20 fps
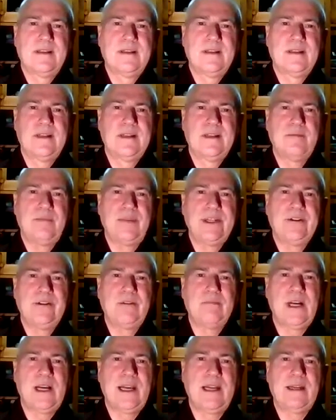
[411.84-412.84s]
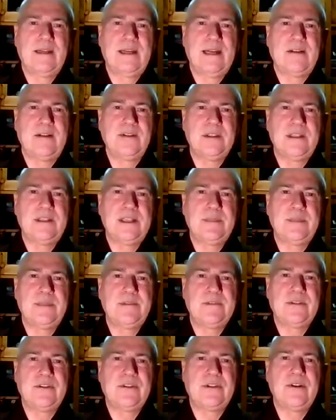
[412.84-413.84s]
Bring your mind now to the tip of your
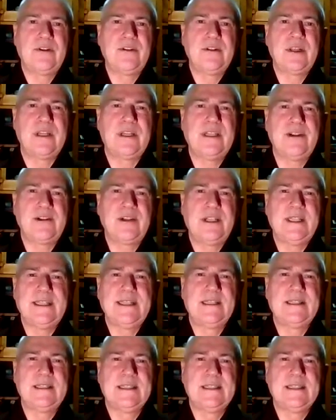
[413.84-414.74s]
nose initially,